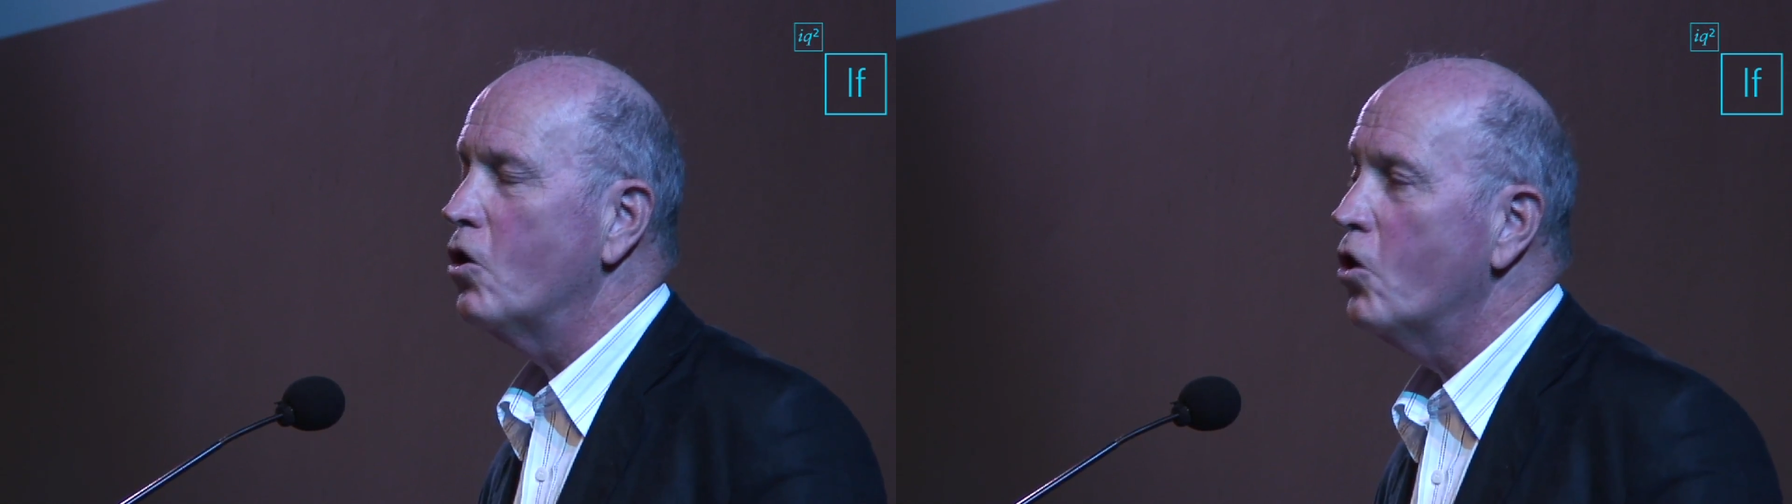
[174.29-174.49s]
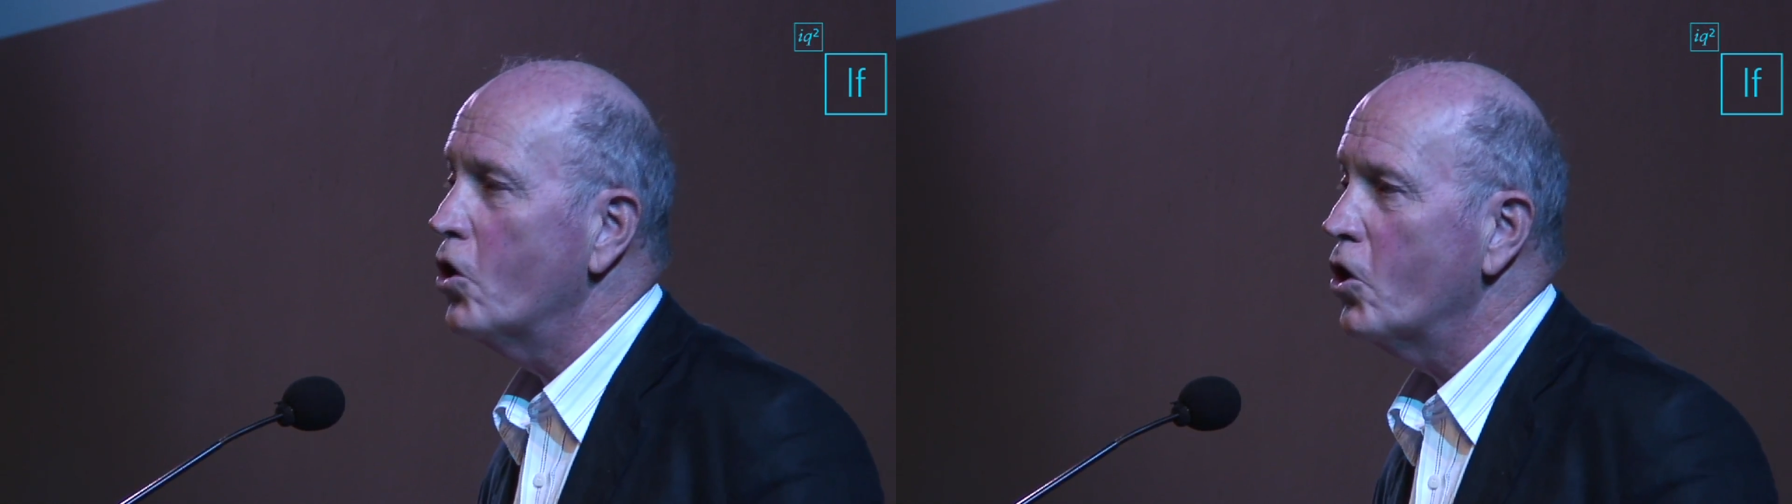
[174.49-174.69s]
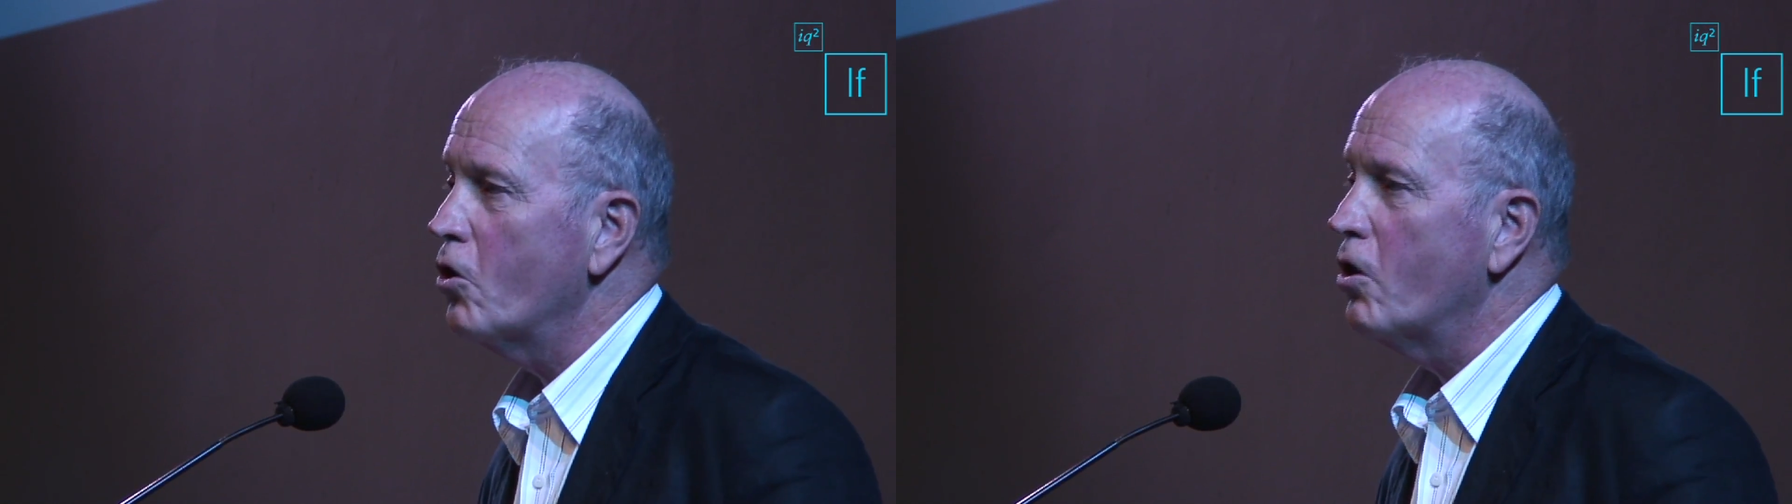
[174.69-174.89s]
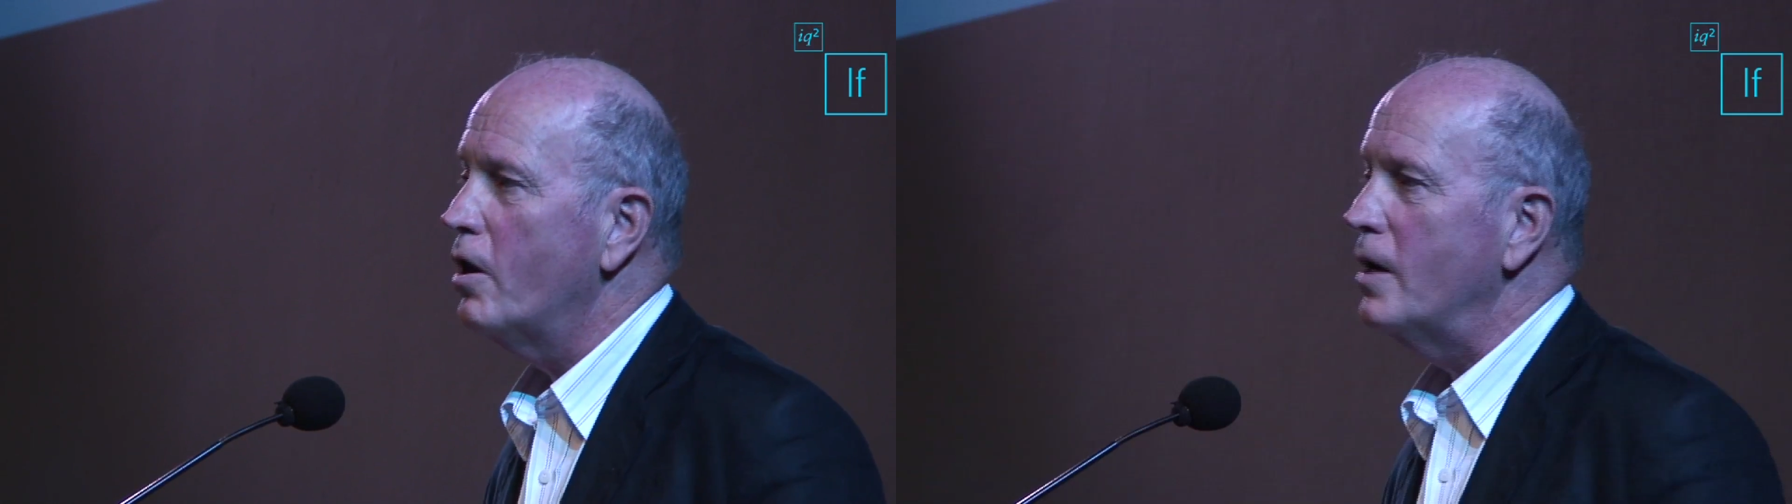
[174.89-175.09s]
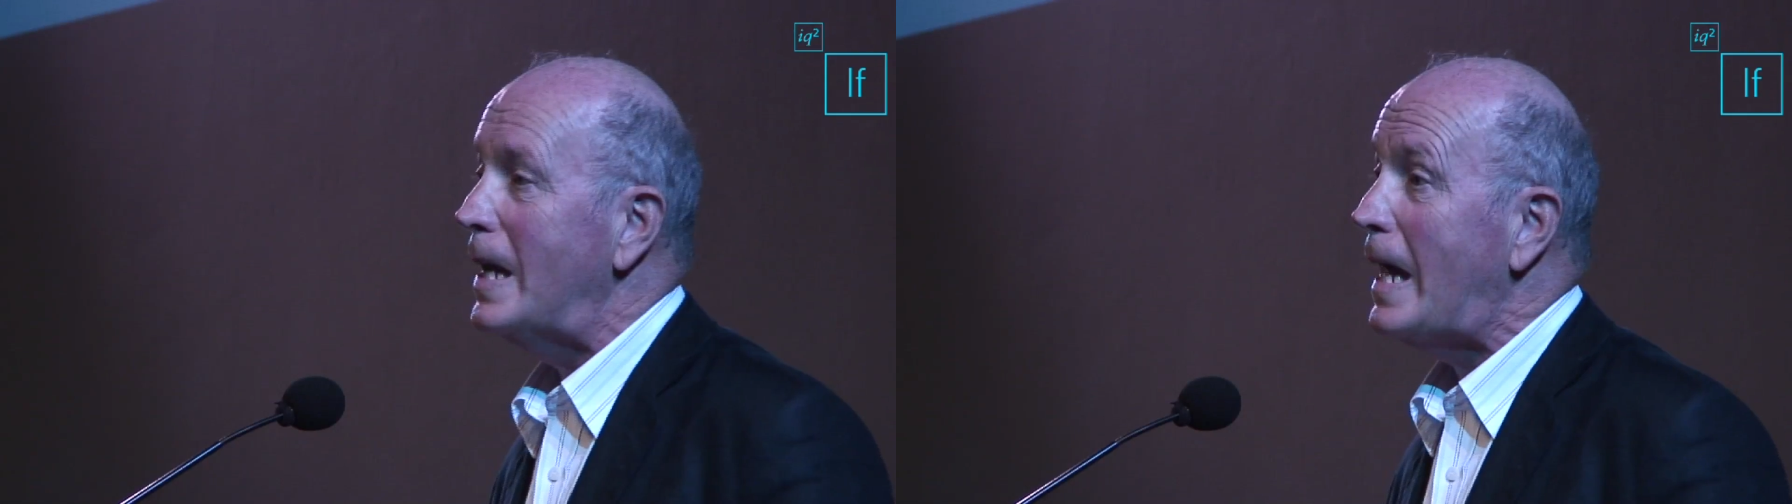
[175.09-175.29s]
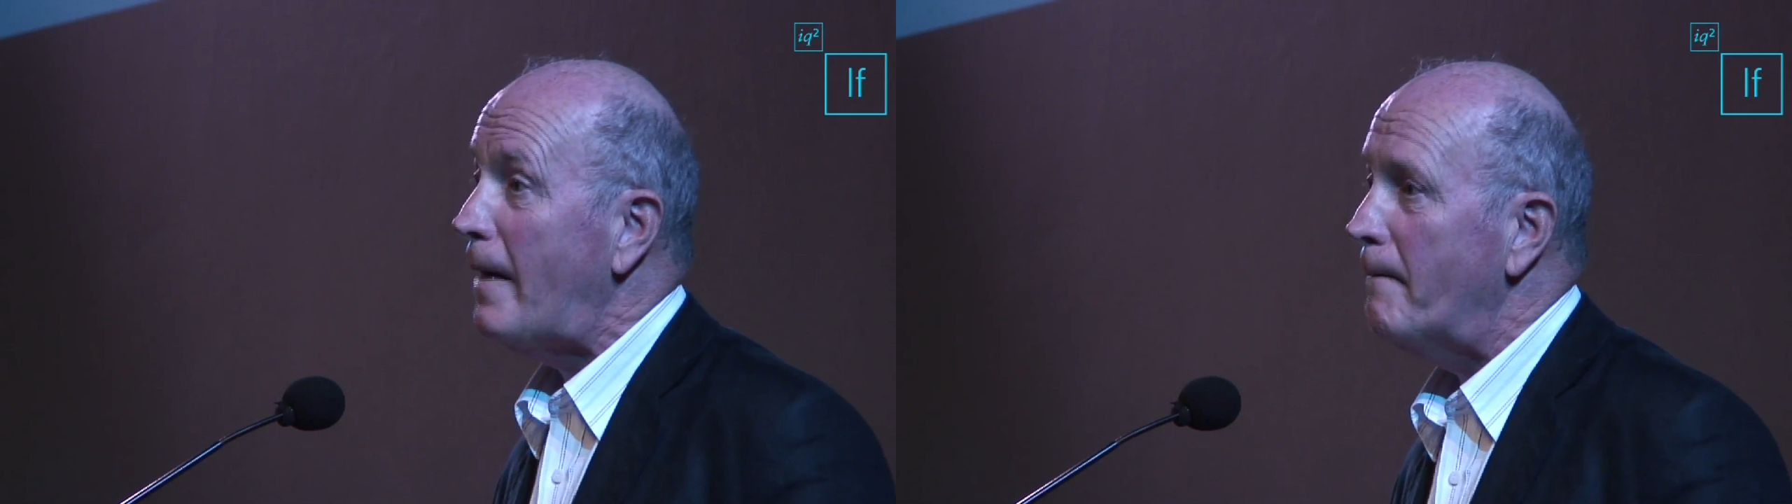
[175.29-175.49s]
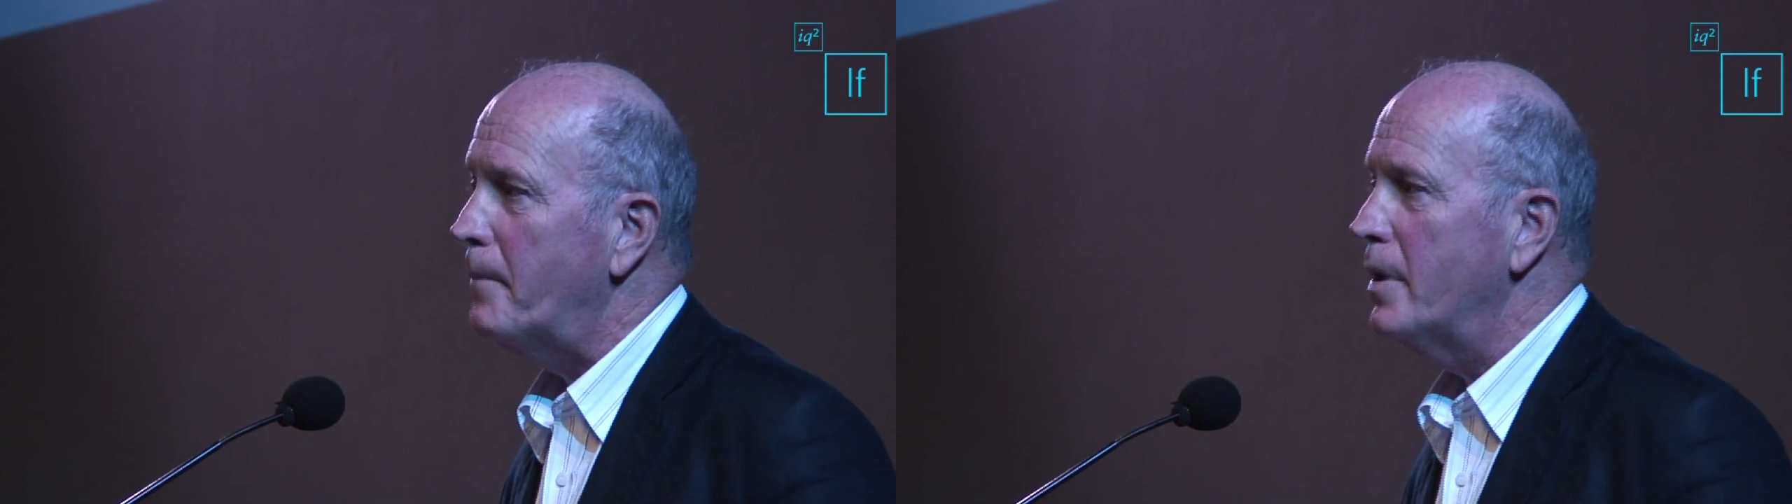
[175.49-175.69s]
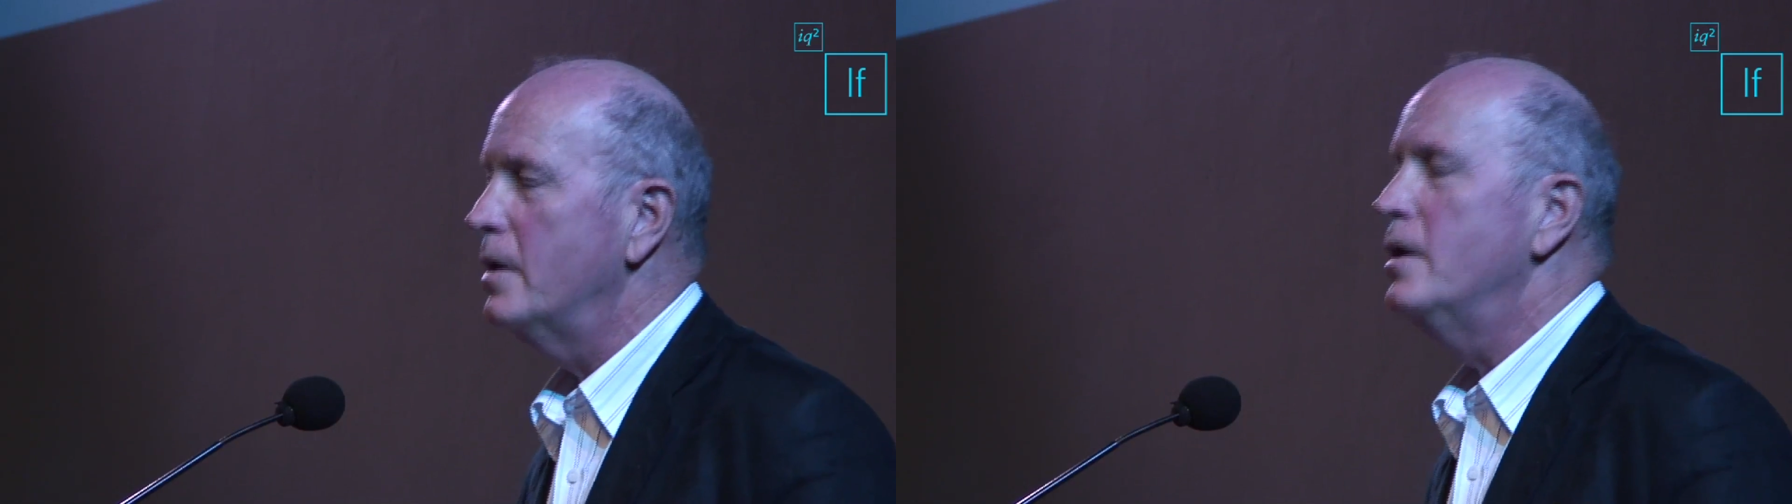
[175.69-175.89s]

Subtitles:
oil lamp.